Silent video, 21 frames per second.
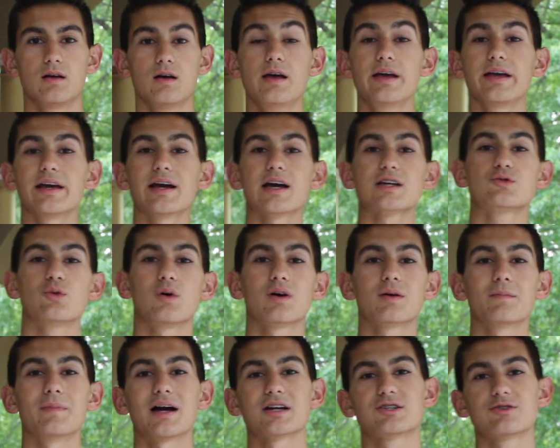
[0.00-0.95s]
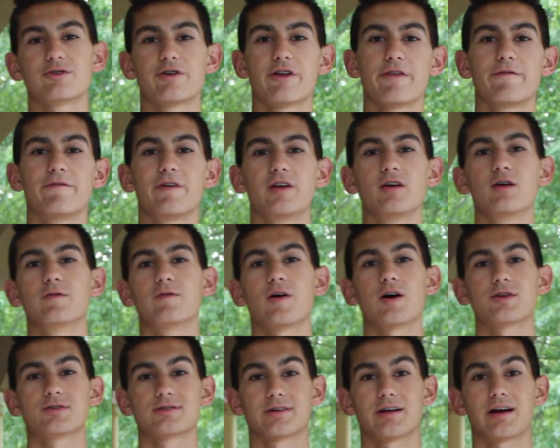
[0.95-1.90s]
Hey guys, welcome back to another video of
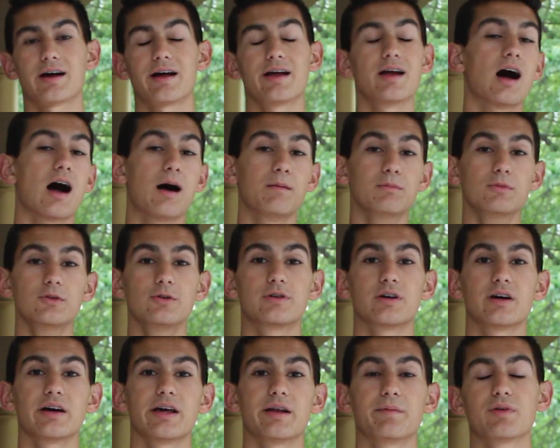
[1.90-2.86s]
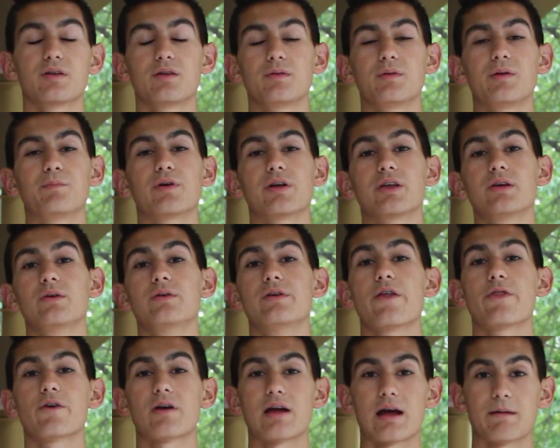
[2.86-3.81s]
Hunter Die. I'm Luca, and I'm going to be bringing you
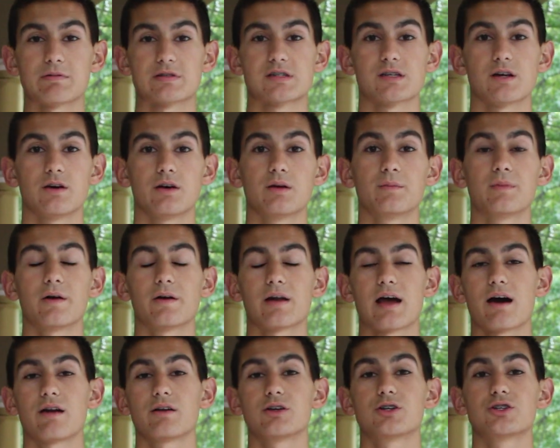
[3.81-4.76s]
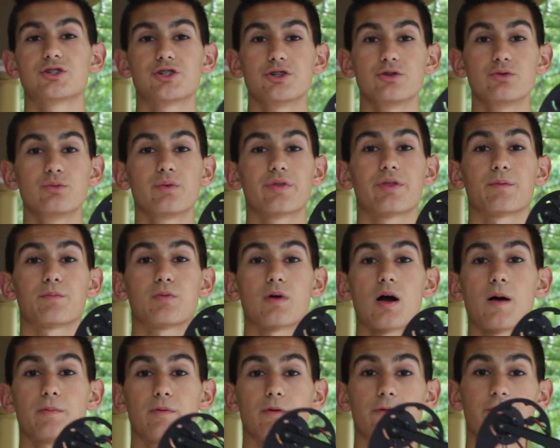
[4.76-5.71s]
another episode about how to shoot with the
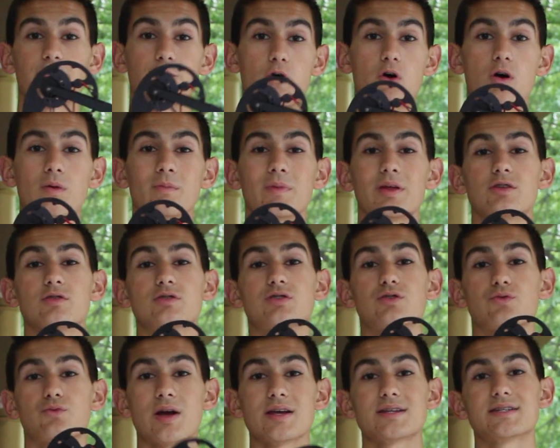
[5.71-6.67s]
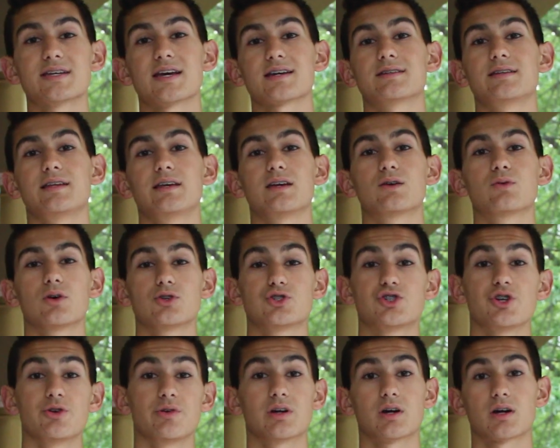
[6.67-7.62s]
proper form and use the right technique while
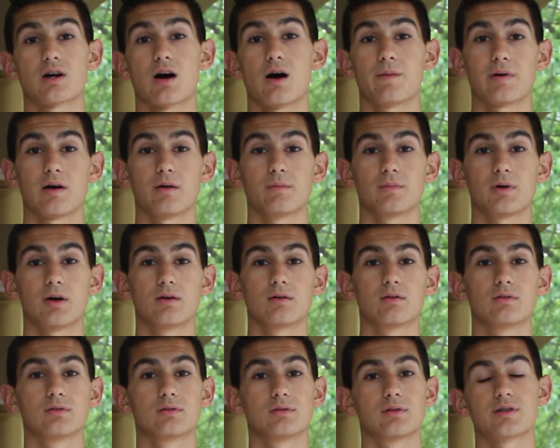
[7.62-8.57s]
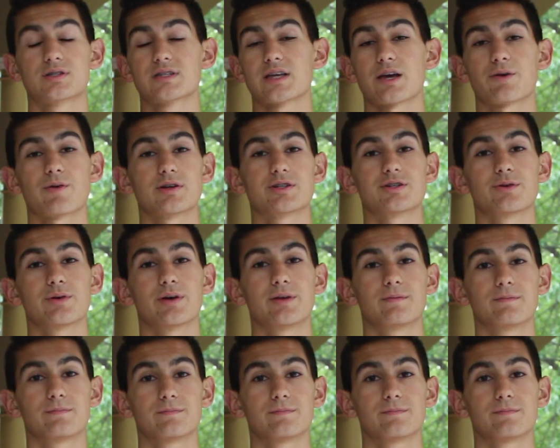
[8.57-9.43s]
shooting a compound bow. Let's get right to it.